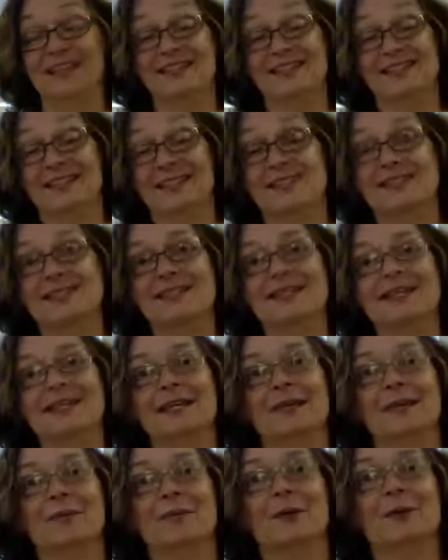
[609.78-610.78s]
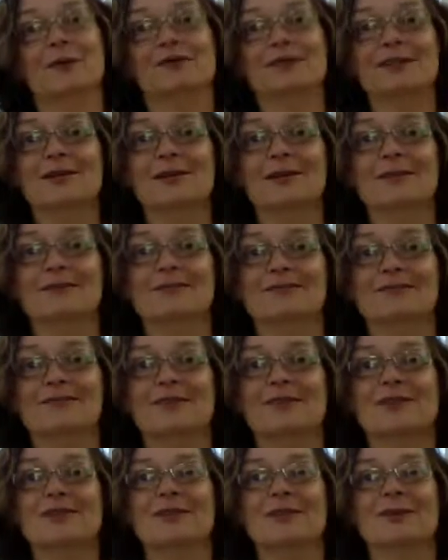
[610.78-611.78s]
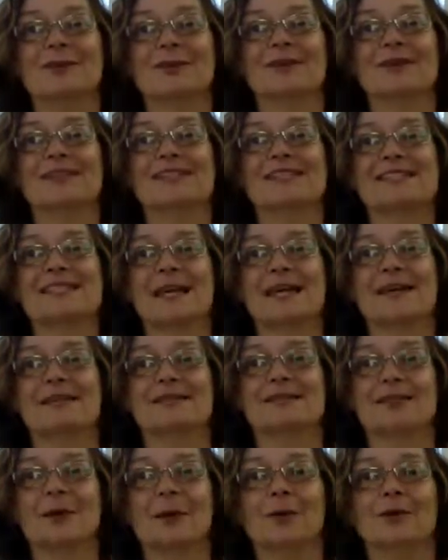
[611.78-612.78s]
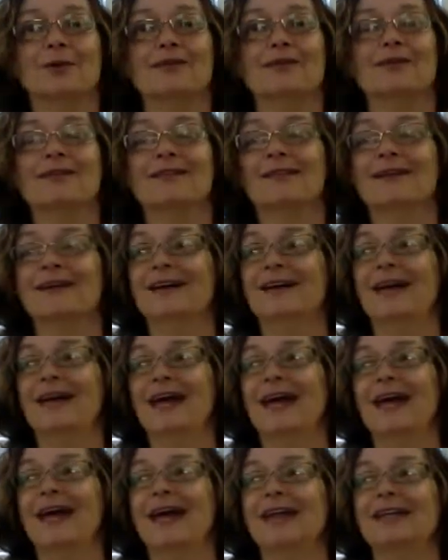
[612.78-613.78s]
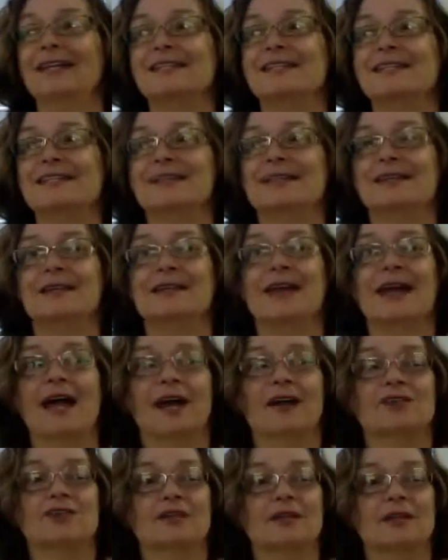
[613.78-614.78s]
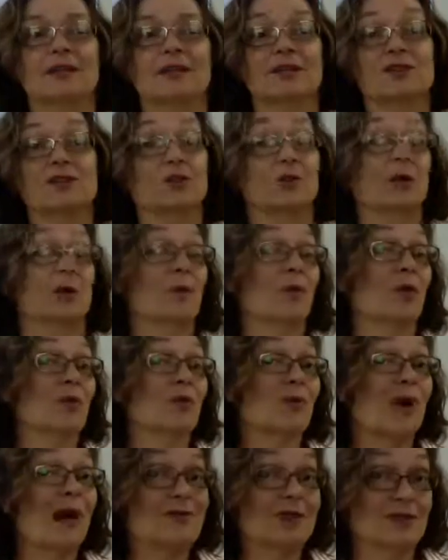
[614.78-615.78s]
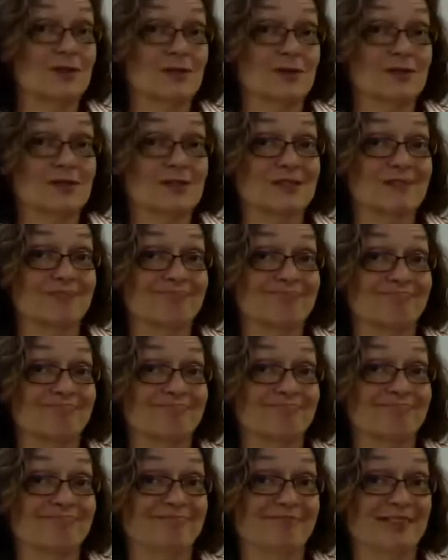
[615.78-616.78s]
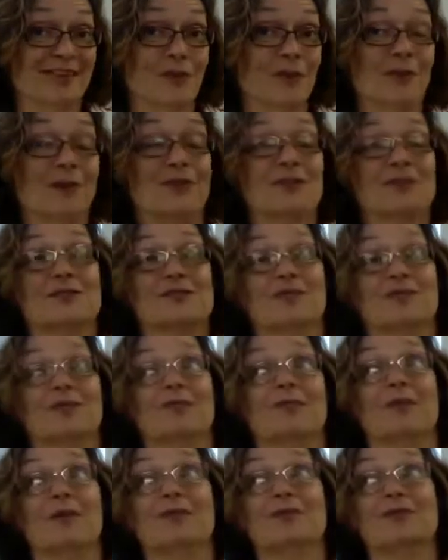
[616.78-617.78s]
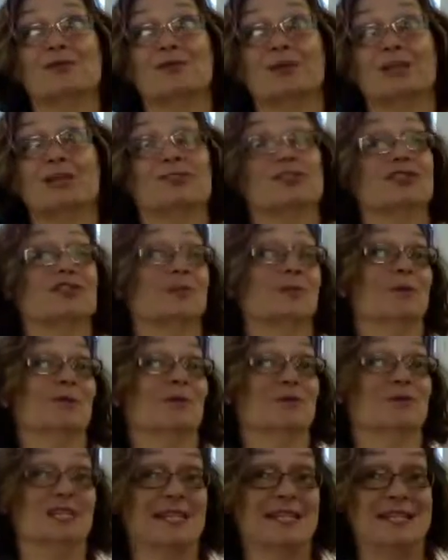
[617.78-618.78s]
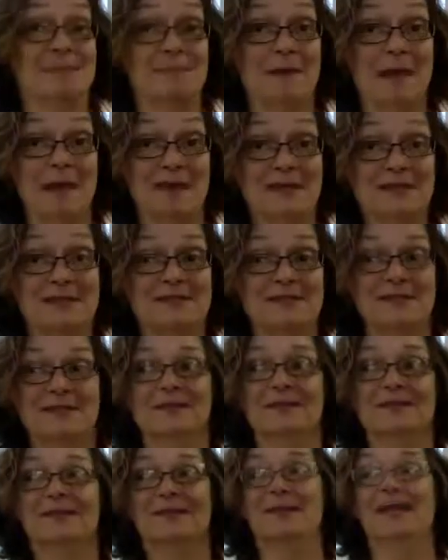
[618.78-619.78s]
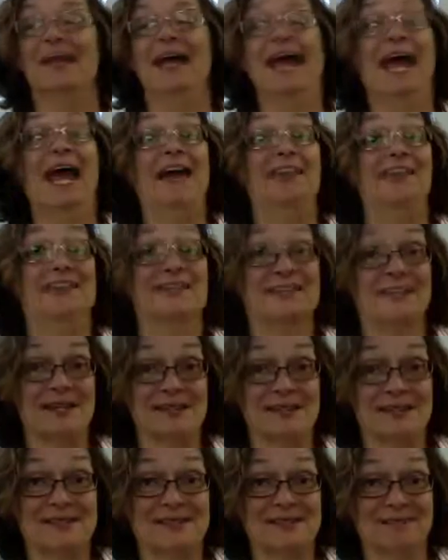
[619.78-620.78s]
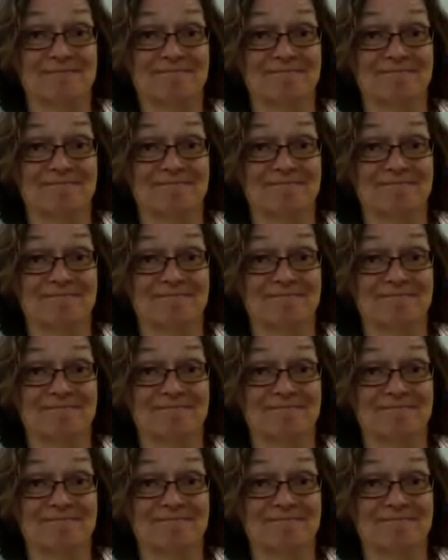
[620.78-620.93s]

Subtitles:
did the city get a better deal with the New Orleans Saints owner? And is the city actually enjoying more revenues from its relationship with Mercedes-Benz and the Saints?